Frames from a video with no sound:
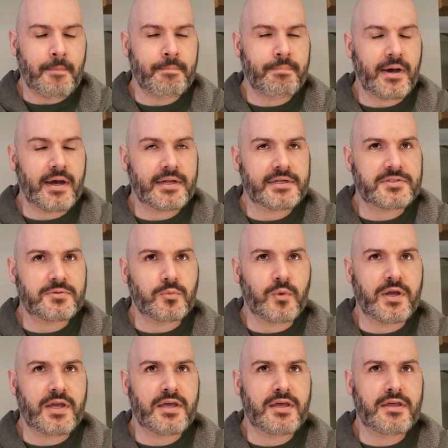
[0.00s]
But
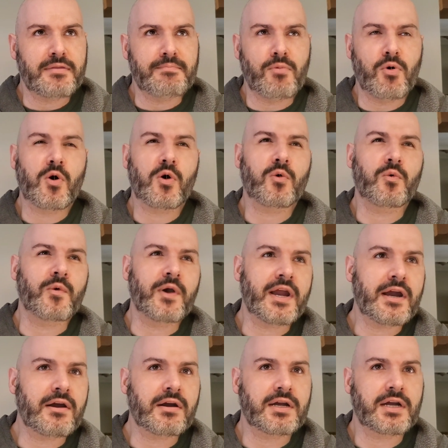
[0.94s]
with more
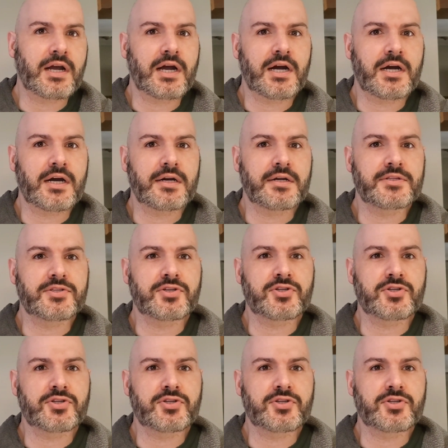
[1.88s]
rare cards,